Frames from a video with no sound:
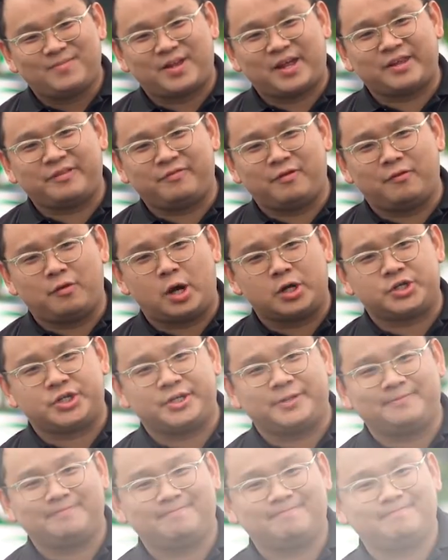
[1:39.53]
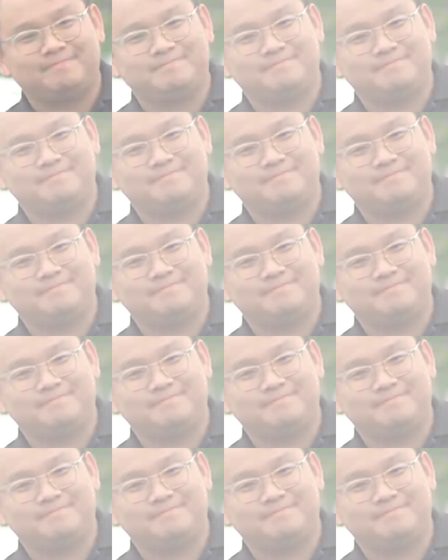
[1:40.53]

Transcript: Thanks for watching.